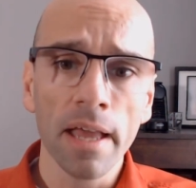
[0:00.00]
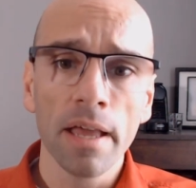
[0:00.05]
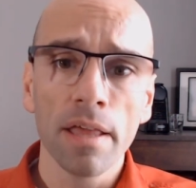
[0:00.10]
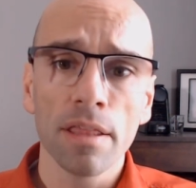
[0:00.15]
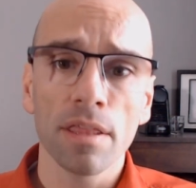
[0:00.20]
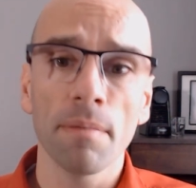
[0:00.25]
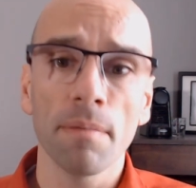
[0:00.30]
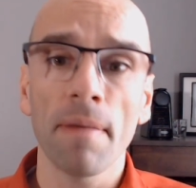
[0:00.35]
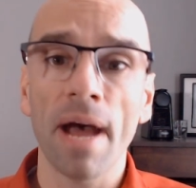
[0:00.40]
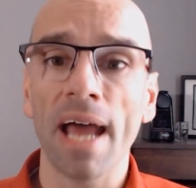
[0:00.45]

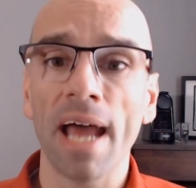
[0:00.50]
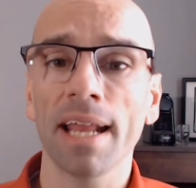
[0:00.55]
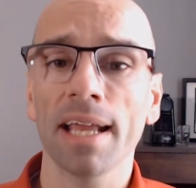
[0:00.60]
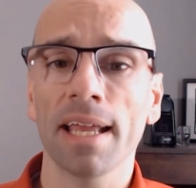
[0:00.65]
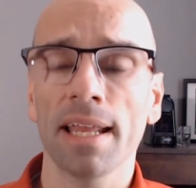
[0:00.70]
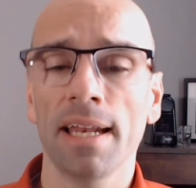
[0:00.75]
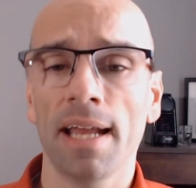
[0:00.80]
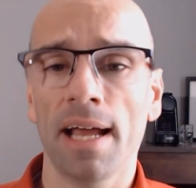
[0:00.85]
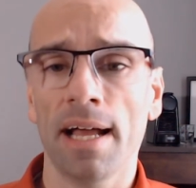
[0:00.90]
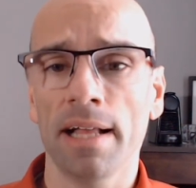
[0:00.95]
thematic
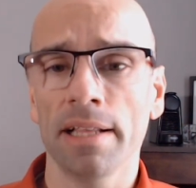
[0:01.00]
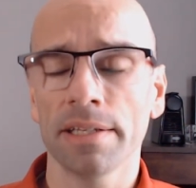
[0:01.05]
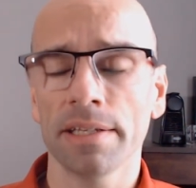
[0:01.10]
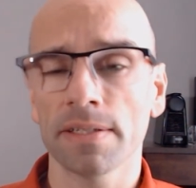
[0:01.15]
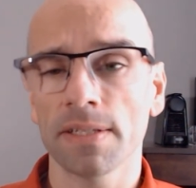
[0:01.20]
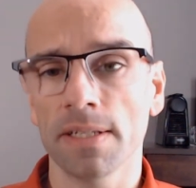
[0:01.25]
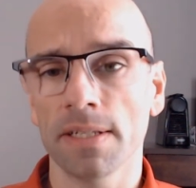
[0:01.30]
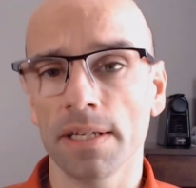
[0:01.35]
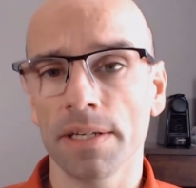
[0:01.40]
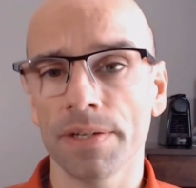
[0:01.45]

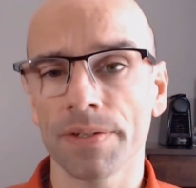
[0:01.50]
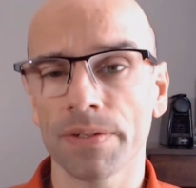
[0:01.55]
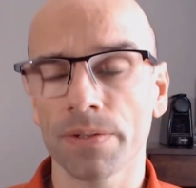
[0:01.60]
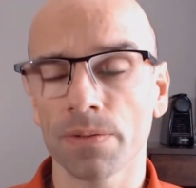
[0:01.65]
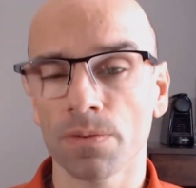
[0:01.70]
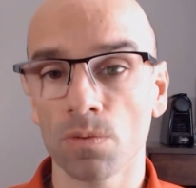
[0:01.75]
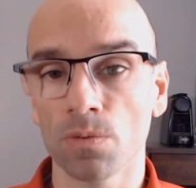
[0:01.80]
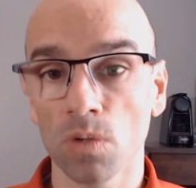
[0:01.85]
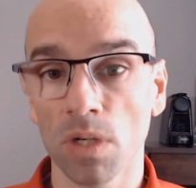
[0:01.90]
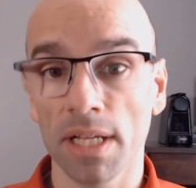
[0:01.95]
analysis
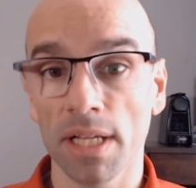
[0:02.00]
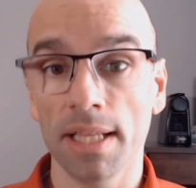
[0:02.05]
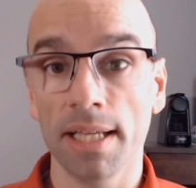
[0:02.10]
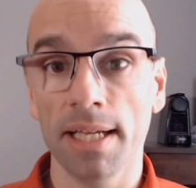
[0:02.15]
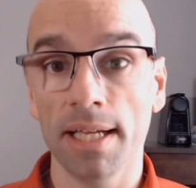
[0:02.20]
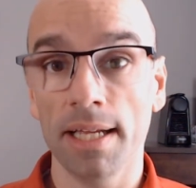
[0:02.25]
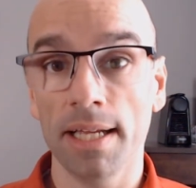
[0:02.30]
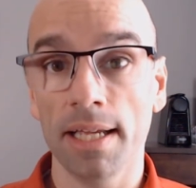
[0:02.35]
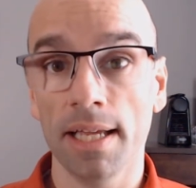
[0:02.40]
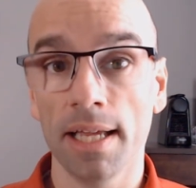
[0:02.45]

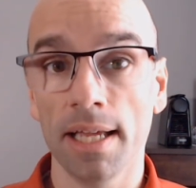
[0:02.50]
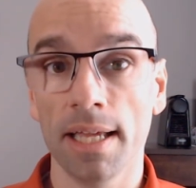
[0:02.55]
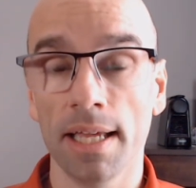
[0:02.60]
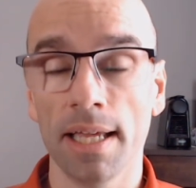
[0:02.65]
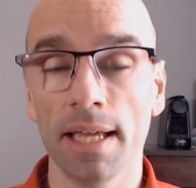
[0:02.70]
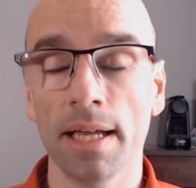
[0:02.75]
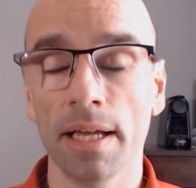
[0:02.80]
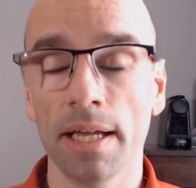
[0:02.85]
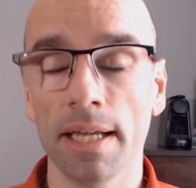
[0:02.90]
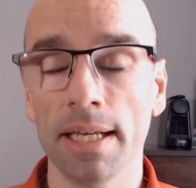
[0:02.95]
really
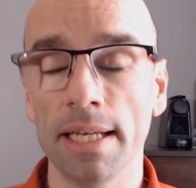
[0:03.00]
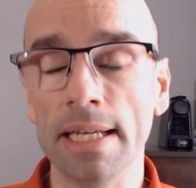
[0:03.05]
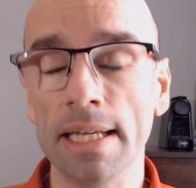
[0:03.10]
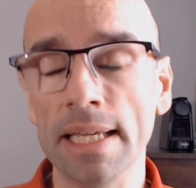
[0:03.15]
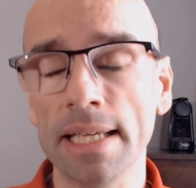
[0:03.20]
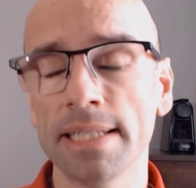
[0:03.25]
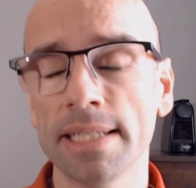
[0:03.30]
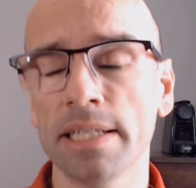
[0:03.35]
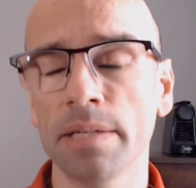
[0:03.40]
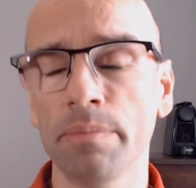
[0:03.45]

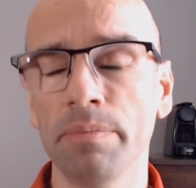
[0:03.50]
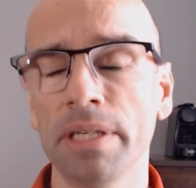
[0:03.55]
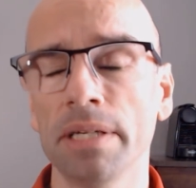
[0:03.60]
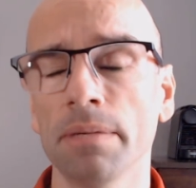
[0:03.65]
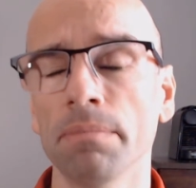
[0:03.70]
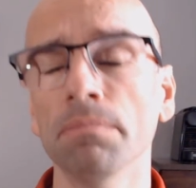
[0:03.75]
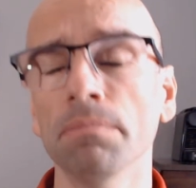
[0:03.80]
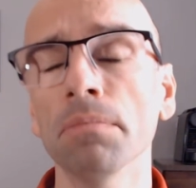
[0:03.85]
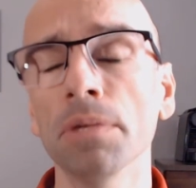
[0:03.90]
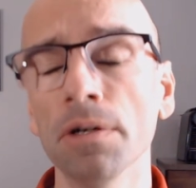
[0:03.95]
needs to be a
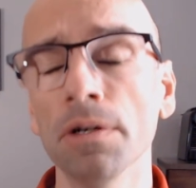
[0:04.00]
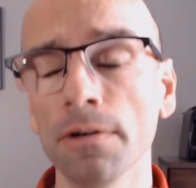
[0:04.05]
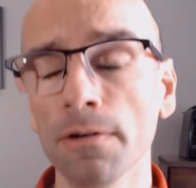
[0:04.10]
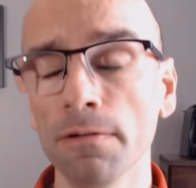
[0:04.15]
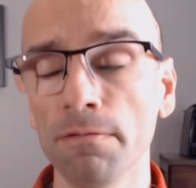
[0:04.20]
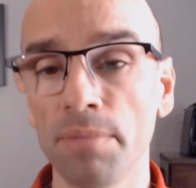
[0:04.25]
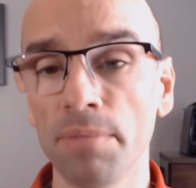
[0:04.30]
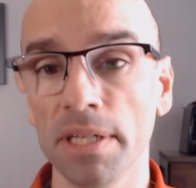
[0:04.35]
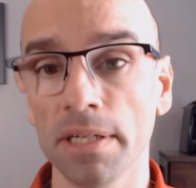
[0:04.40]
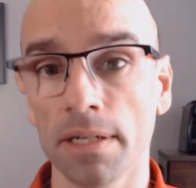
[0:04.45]

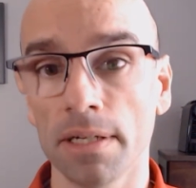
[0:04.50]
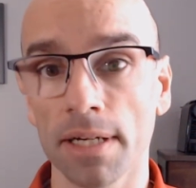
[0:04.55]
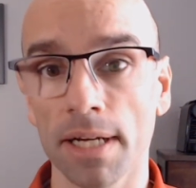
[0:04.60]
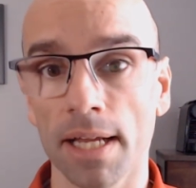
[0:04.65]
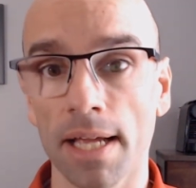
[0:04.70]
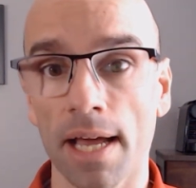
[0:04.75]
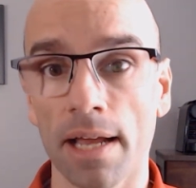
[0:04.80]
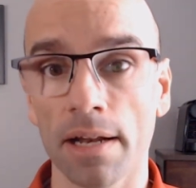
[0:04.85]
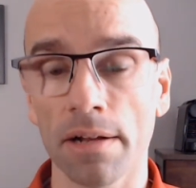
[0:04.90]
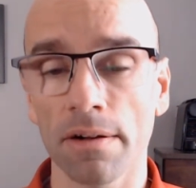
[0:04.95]
move beyond
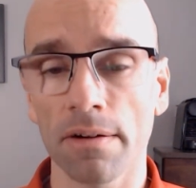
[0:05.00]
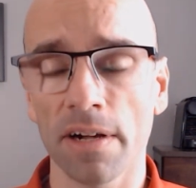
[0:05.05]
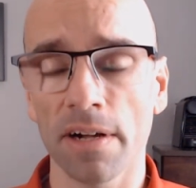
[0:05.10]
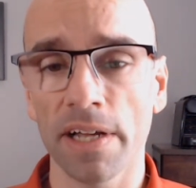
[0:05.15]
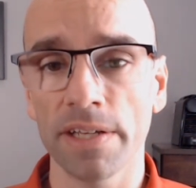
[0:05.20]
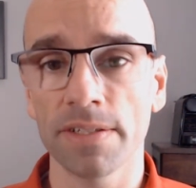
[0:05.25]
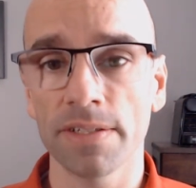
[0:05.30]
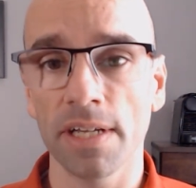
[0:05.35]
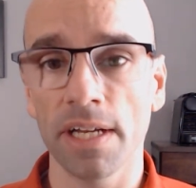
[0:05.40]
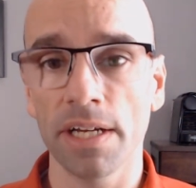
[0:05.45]

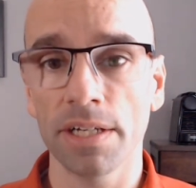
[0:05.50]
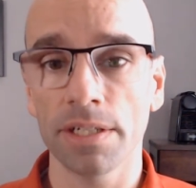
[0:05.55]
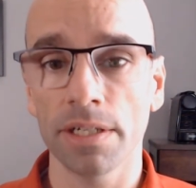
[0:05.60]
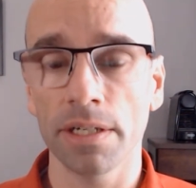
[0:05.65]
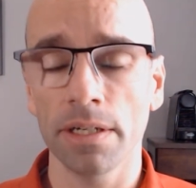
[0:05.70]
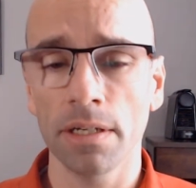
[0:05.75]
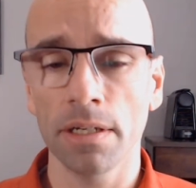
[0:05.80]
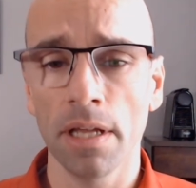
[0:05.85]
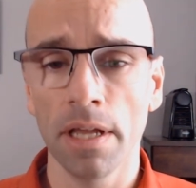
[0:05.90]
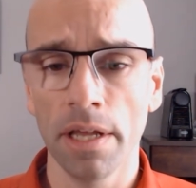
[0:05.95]

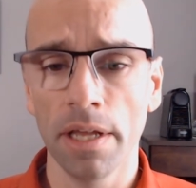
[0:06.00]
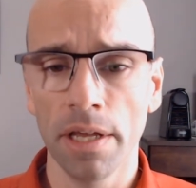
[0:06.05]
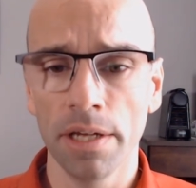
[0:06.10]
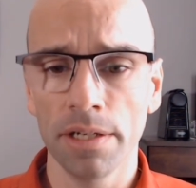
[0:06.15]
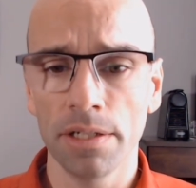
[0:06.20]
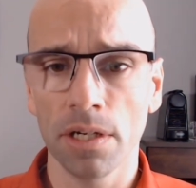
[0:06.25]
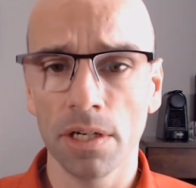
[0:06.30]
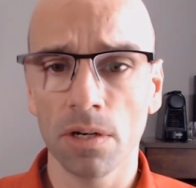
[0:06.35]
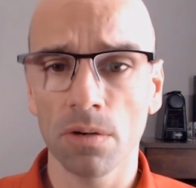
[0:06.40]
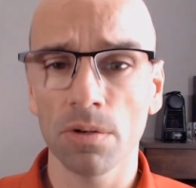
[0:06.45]
categorization
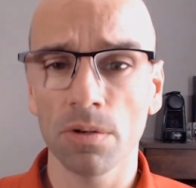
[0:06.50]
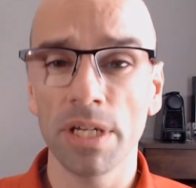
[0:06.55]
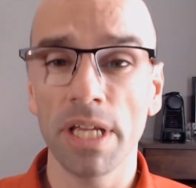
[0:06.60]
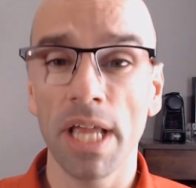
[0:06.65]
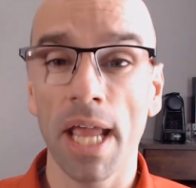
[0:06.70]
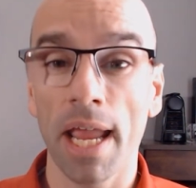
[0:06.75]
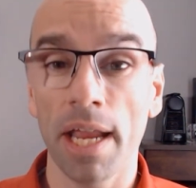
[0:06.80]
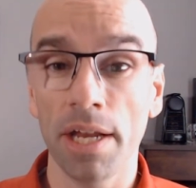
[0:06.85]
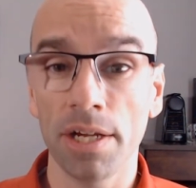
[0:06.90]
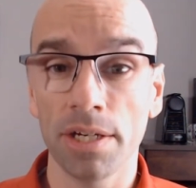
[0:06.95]
to
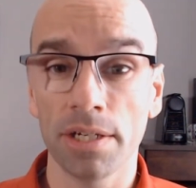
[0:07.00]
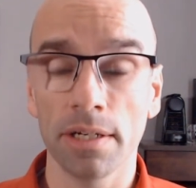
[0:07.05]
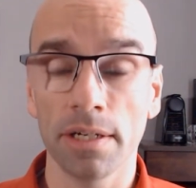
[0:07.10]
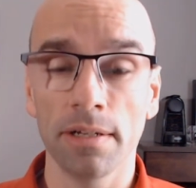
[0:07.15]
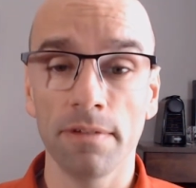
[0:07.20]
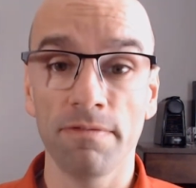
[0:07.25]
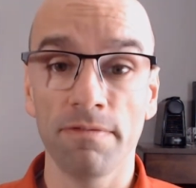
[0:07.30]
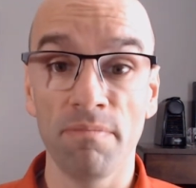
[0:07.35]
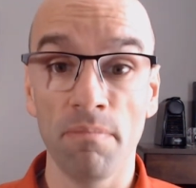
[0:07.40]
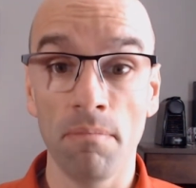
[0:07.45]
creation
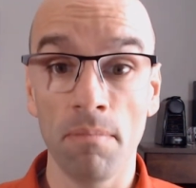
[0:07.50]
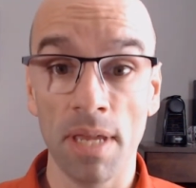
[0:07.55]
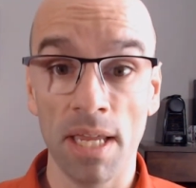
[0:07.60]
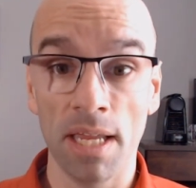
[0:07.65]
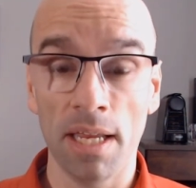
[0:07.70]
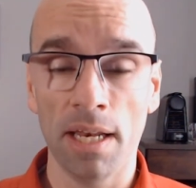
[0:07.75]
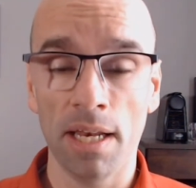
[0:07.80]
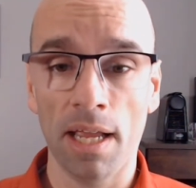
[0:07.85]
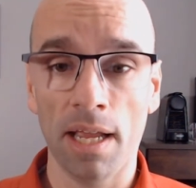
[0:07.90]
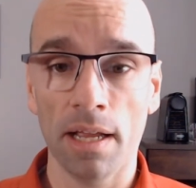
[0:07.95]
of
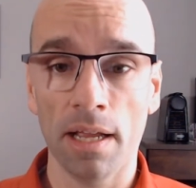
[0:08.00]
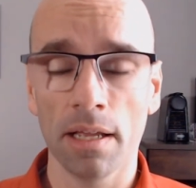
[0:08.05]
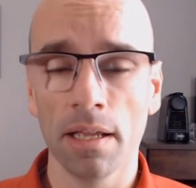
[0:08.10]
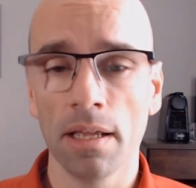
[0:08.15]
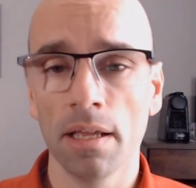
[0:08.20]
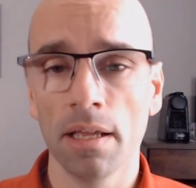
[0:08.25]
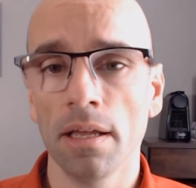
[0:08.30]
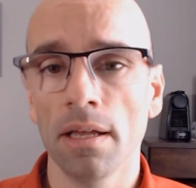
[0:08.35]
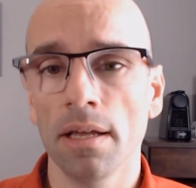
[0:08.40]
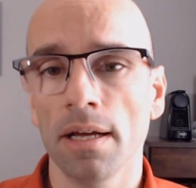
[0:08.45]
meaning,
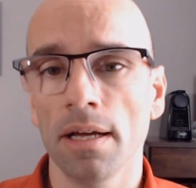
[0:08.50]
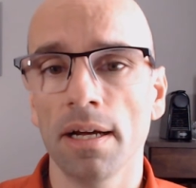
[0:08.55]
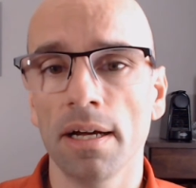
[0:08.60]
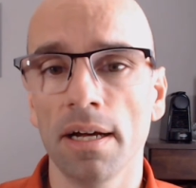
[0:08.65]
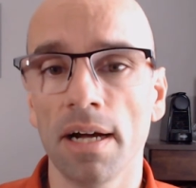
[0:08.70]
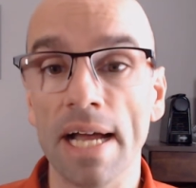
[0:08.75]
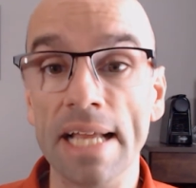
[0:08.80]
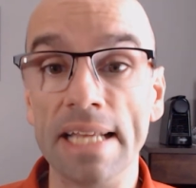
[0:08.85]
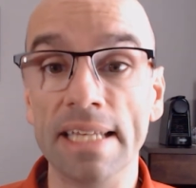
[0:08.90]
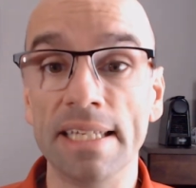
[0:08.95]

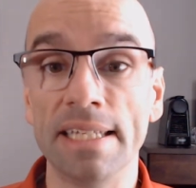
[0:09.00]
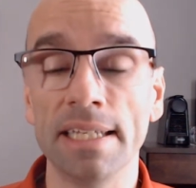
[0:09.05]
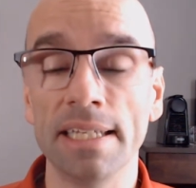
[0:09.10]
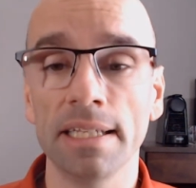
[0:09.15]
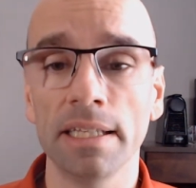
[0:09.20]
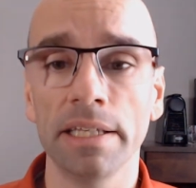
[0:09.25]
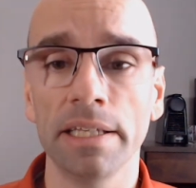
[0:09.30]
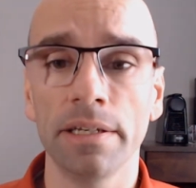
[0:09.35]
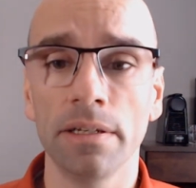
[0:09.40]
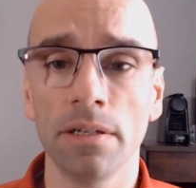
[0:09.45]

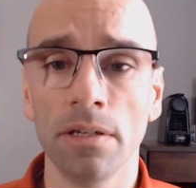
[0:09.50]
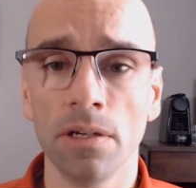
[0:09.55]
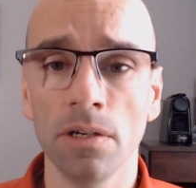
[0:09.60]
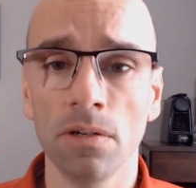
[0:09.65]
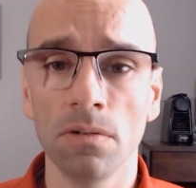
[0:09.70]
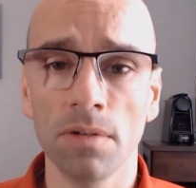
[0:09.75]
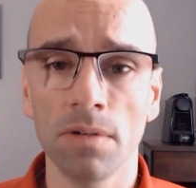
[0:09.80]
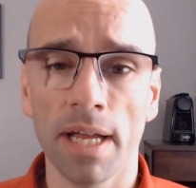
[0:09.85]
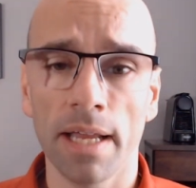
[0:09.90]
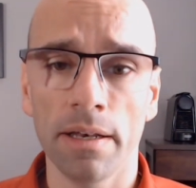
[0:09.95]
ideally
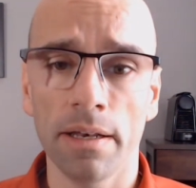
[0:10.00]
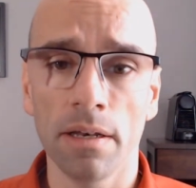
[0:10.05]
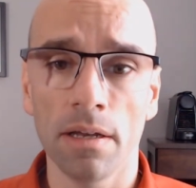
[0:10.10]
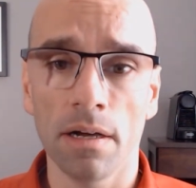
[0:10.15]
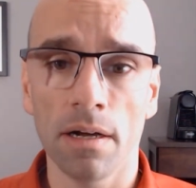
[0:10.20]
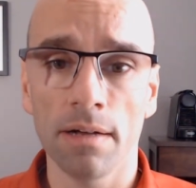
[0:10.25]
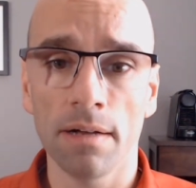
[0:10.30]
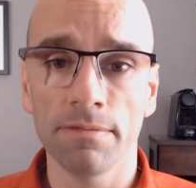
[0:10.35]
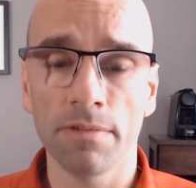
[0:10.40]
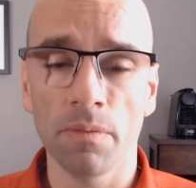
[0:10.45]
new and
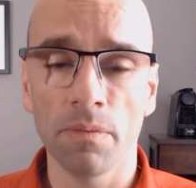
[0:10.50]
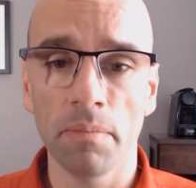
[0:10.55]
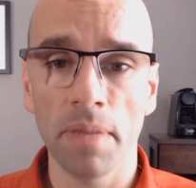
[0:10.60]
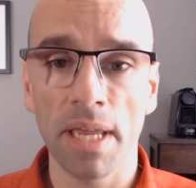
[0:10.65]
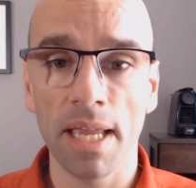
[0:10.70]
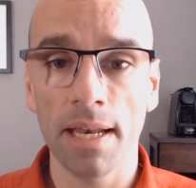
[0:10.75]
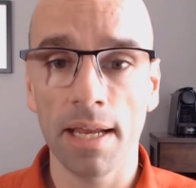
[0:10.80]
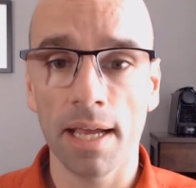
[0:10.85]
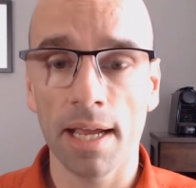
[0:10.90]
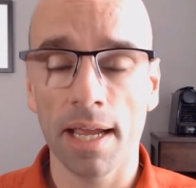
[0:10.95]
novel
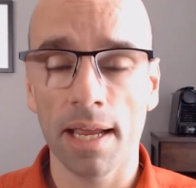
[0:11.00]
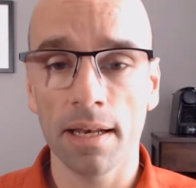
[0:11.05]
meaning.